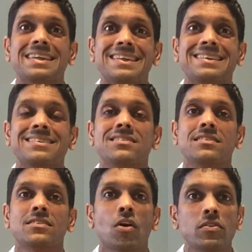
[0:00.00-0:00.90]
is
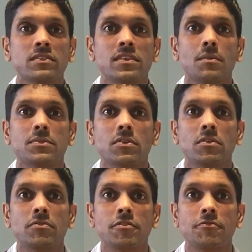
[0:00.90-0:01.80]
this concept
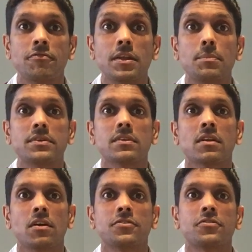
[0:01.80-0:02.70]
of a flipped
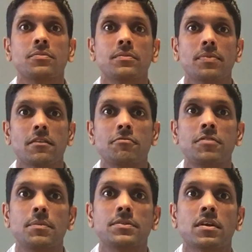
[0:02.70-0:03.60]
classroom. A
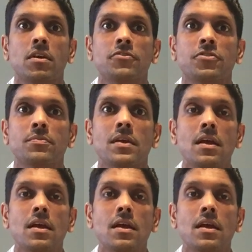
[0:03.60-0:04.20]
flipped classroom.